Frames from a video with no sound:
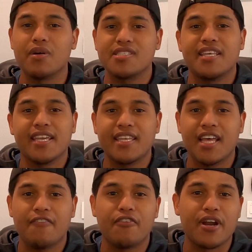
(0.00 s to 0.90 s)
was thinking
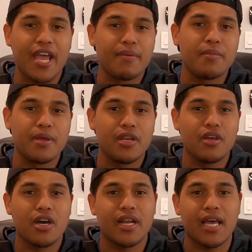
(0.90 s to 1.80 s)
that for every
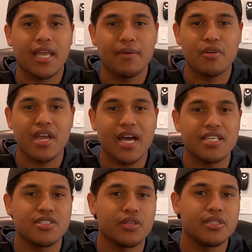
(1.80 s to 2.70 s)
video I'm gonna give you
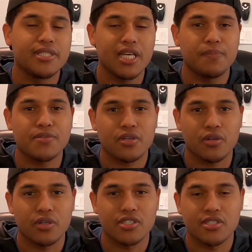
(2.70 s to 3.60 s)
guys some tips
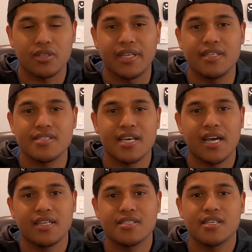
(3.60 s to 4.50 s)
or some
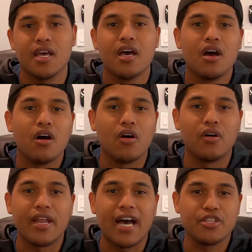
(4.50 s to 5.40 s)
insights
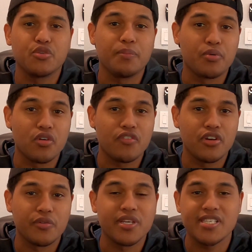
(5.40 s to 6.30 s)
on how to improve
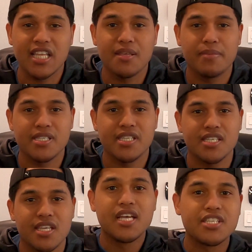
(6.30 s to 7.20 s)
your reselling
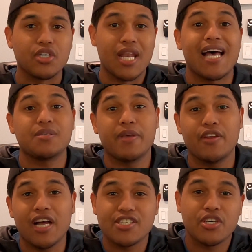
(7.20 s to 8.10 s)
business. So last
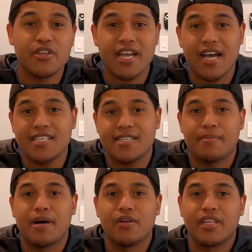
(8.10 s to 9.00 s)
video I told you guys
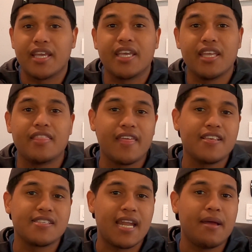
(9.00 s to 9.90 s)
about the key
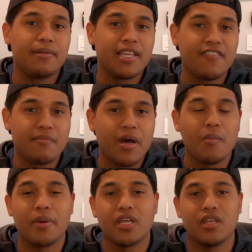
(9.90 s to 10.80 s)
things that I believe, in my
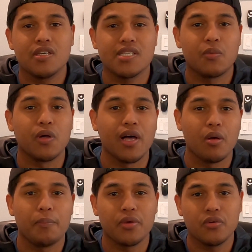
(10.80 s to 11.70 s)
opinion, that will
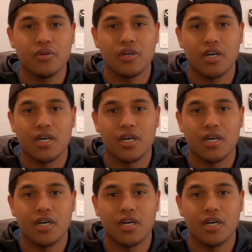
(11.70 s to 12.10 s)
help you